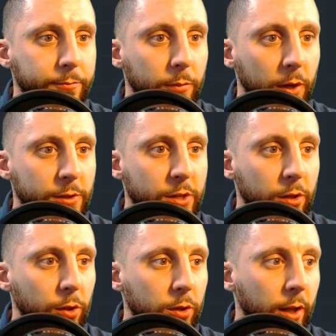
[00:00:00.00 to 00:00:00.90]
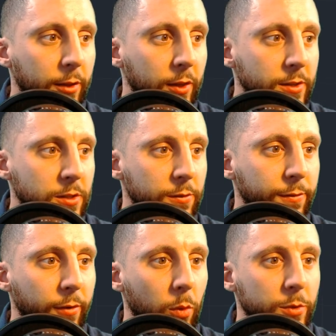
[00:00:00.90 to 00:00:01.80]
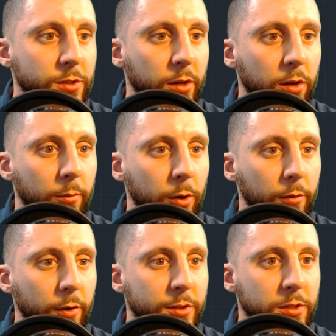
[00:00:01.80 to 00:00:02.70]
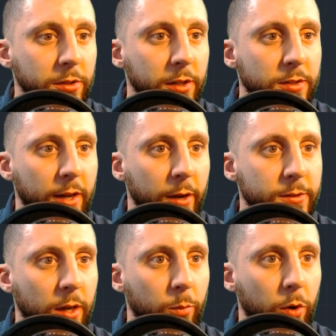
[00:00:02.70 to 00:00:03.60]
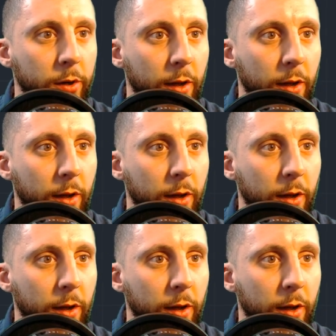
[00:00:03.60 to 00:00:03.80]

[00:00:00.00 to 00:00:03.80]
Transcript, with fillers: it's going to look like this. This front one's going to come over until it hits the outside one,